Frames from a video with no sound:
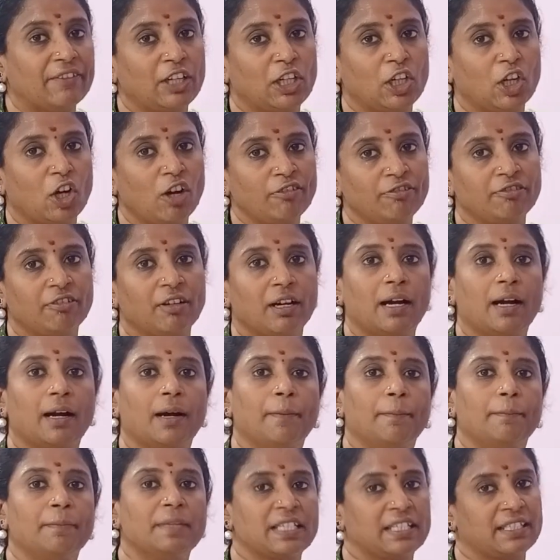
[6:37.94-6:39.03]
level of
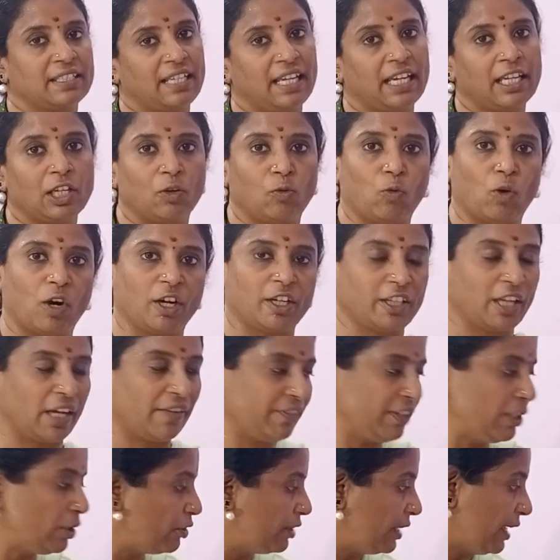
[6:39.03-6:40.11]
mistake
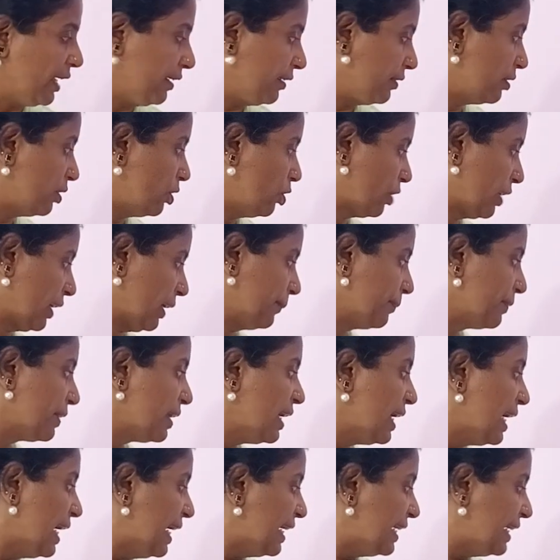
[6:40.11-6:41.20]
what have you done.
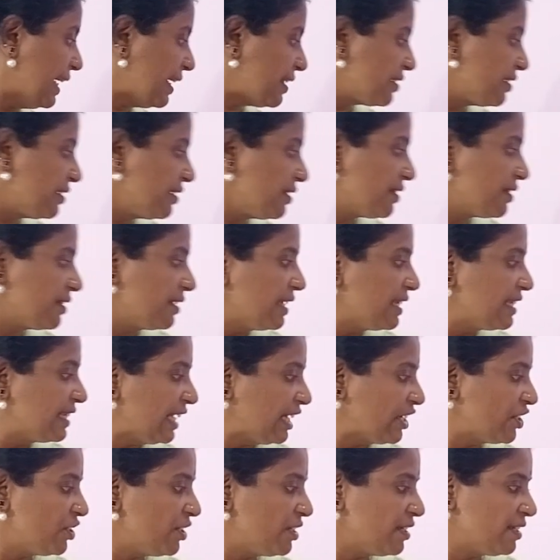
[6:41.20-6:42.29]
Okay, next is
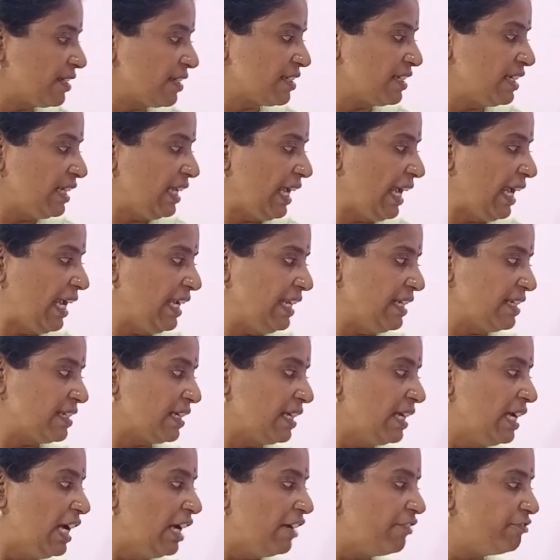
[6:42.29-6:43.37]
section
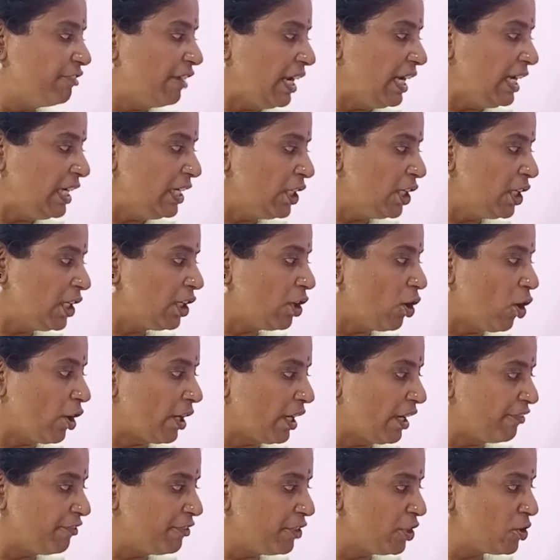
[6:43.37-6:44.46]
68.
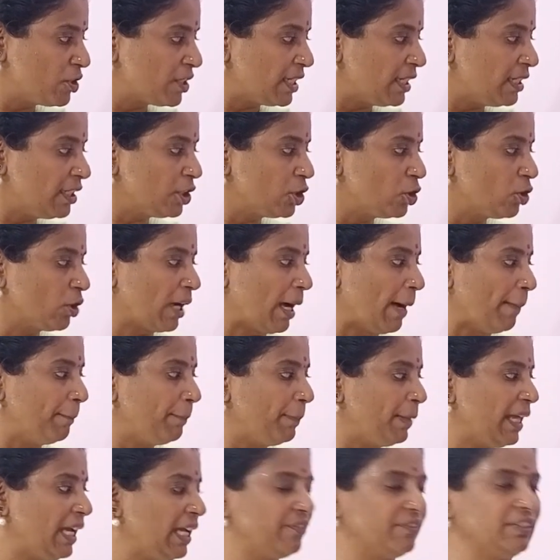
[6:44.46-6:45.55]
Failure or refusal to
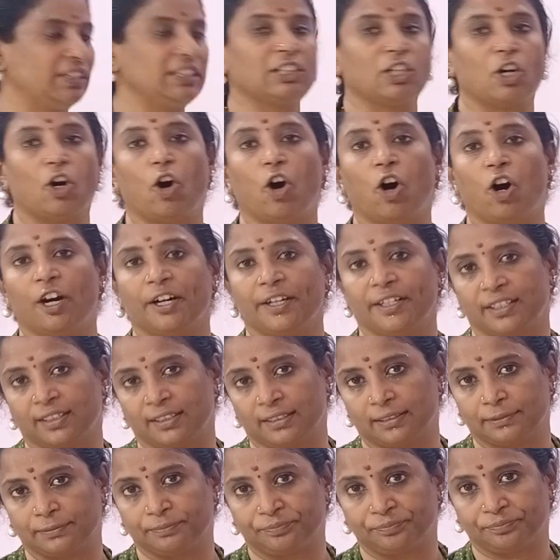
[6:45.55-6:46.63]
comply with
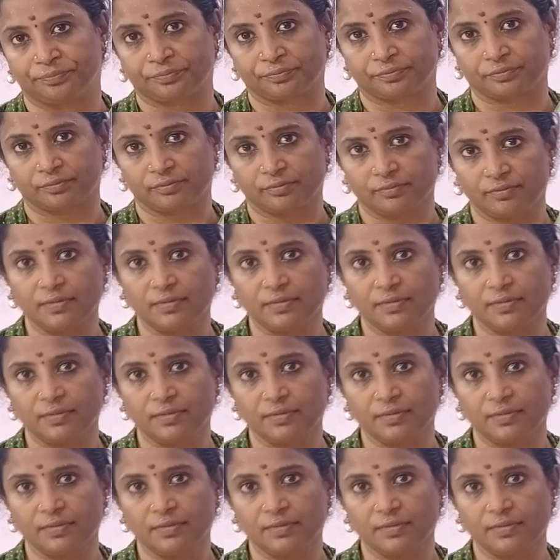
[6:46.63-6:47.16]
order.